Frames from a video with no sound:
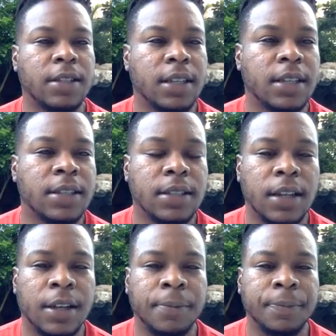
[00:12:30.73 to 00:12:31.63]
is
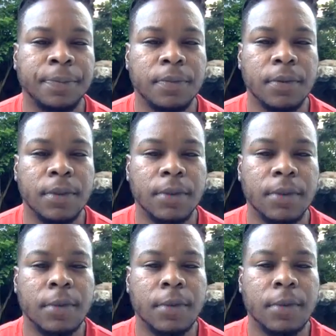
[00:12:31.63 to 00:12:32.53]

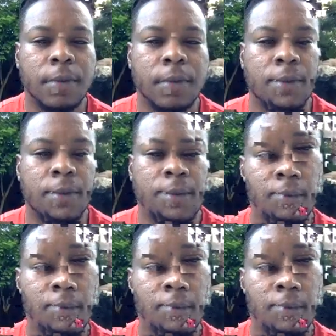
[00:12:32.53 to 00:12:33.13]
short for foreign